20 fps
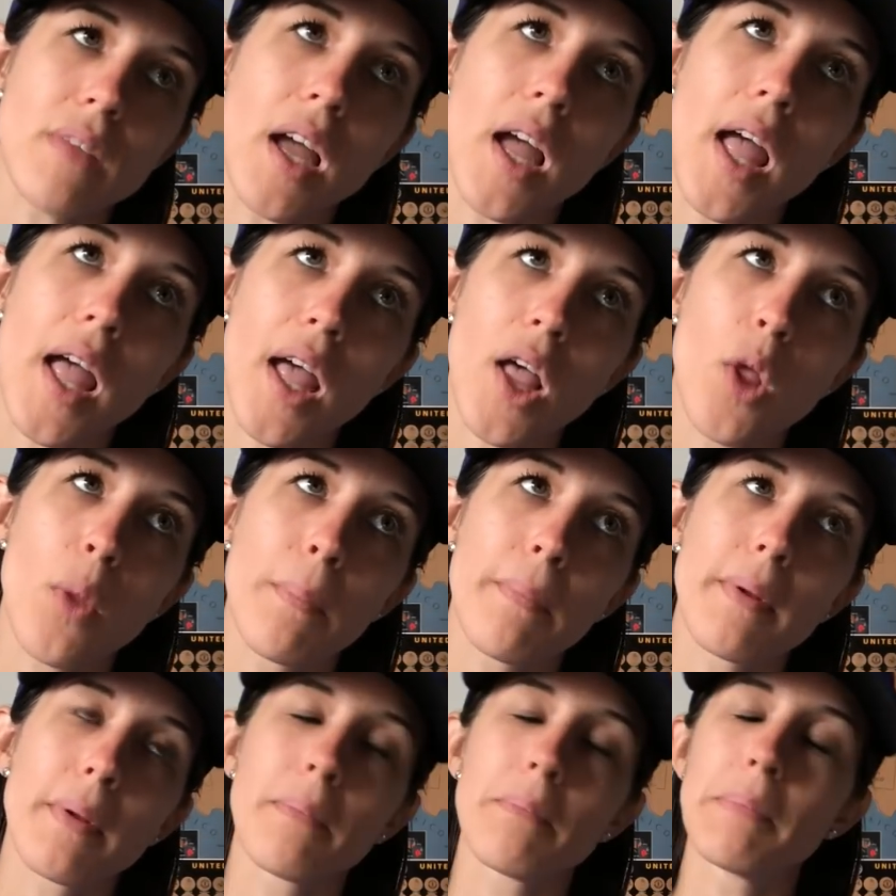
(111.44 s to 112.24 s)

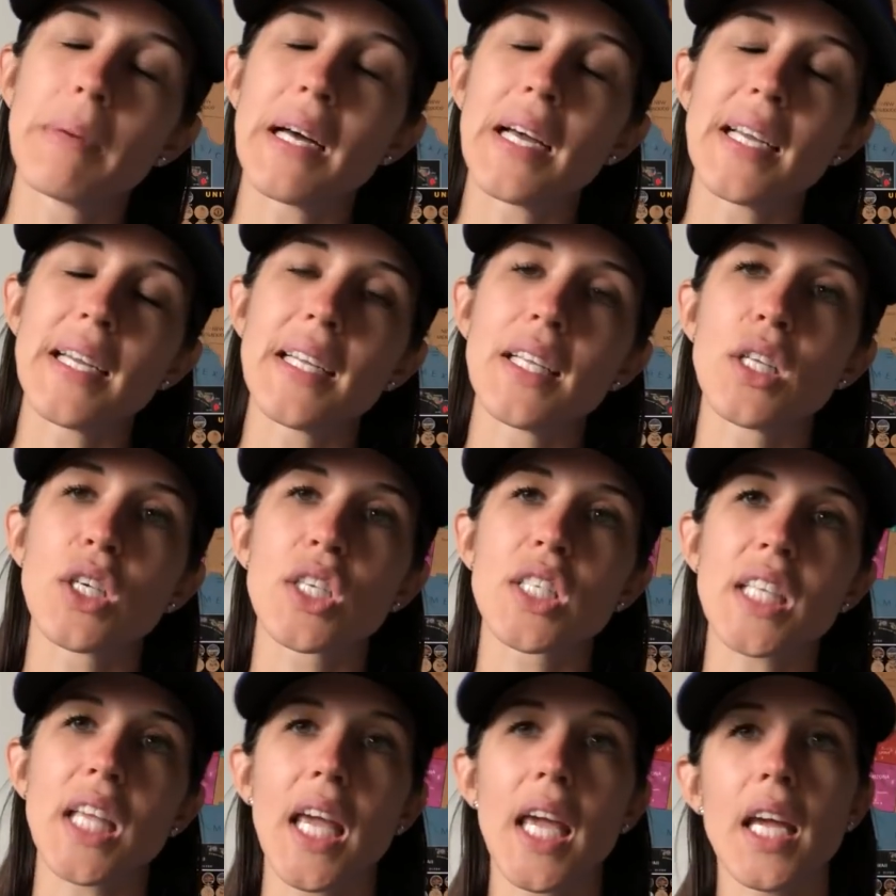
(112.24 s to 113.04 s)
help, but it
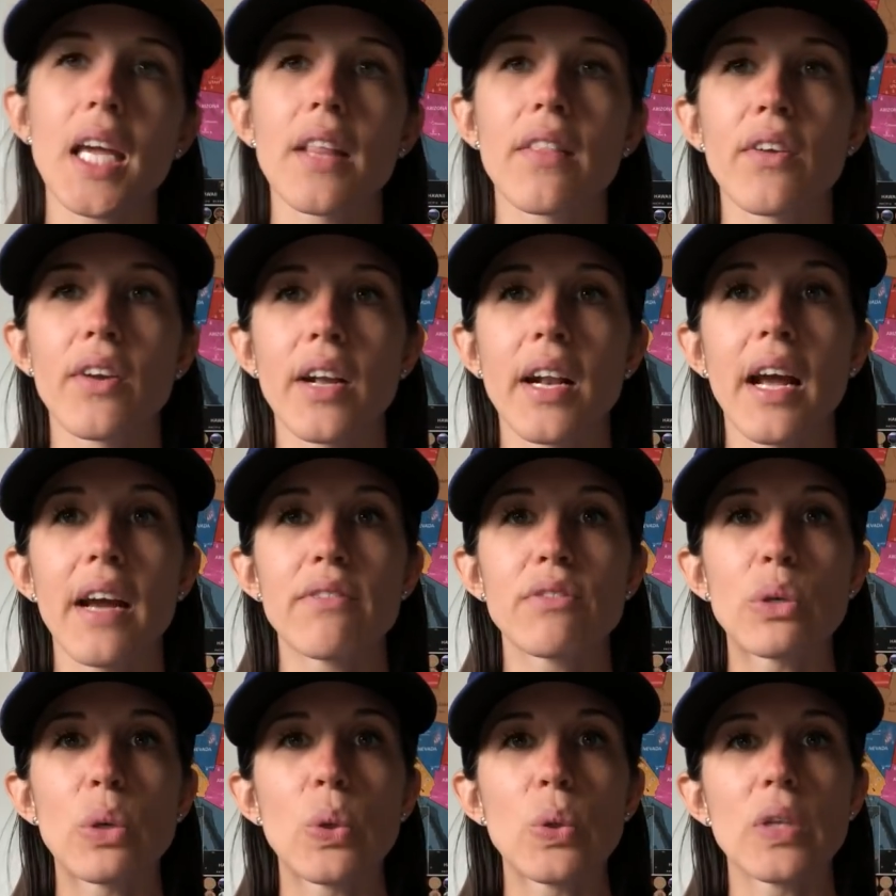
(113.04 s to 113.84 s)
looks like they're going to
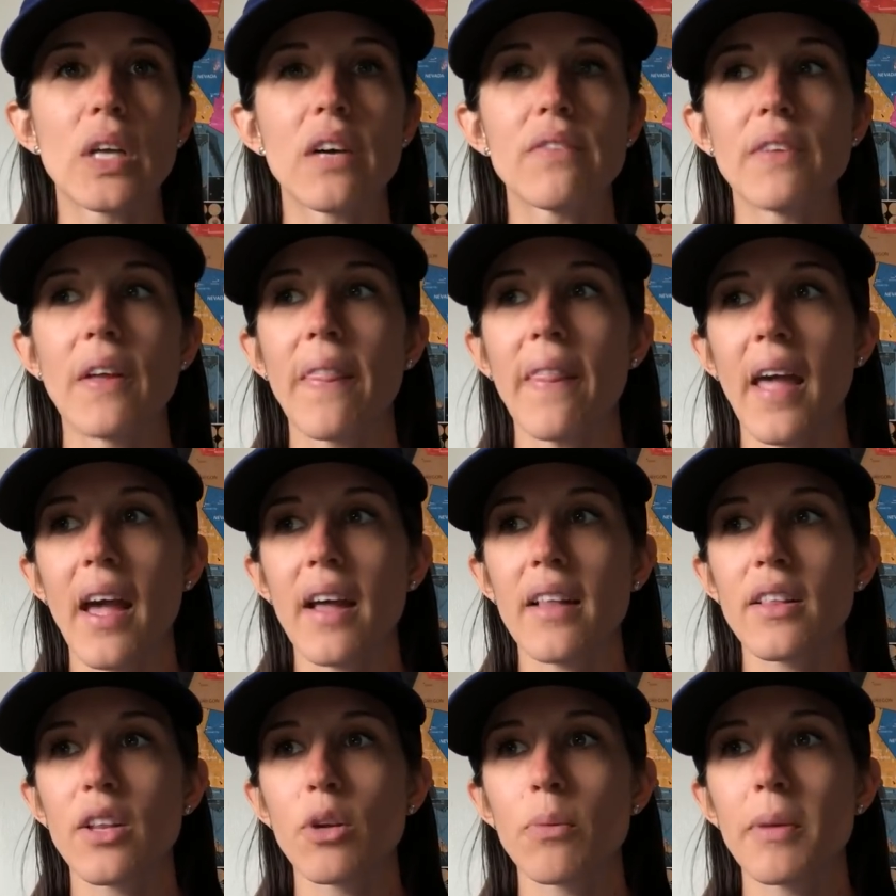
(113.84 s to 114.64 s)
have to hold off on
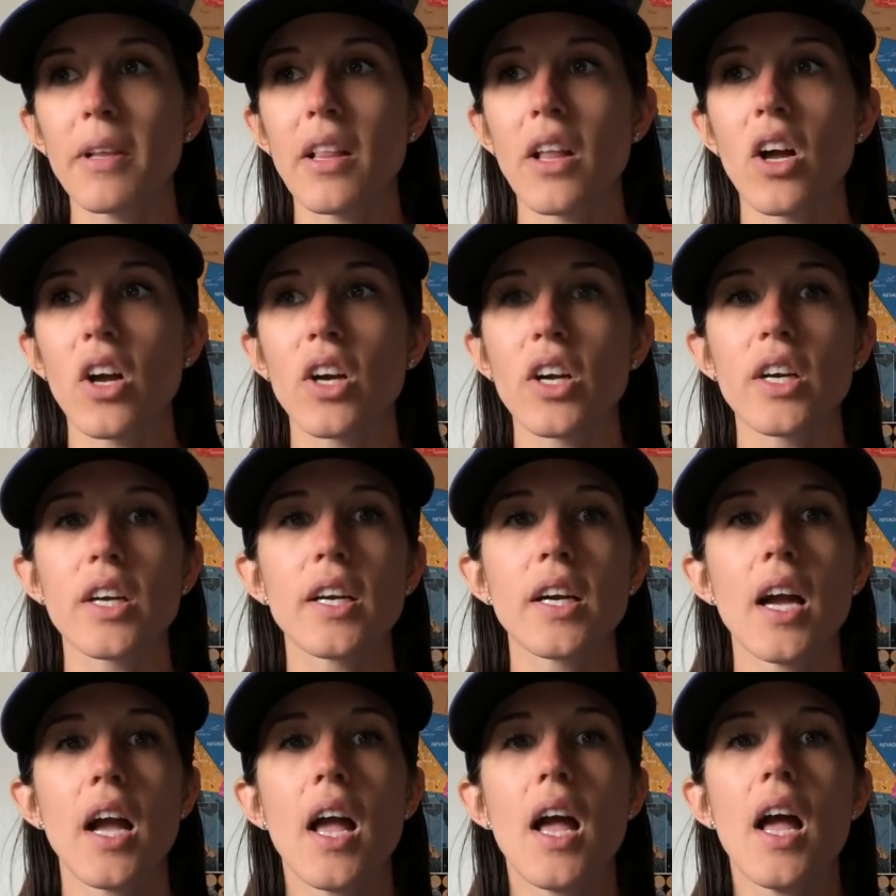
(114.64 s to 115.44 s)
that a little bit
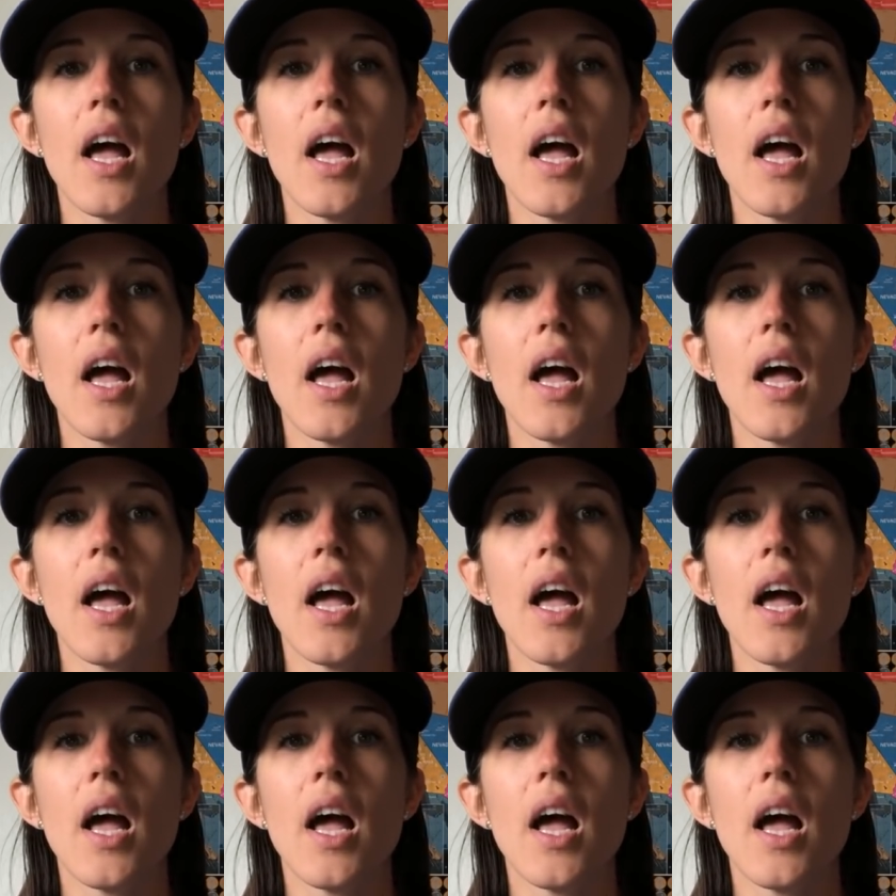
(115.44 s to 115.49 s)
longer.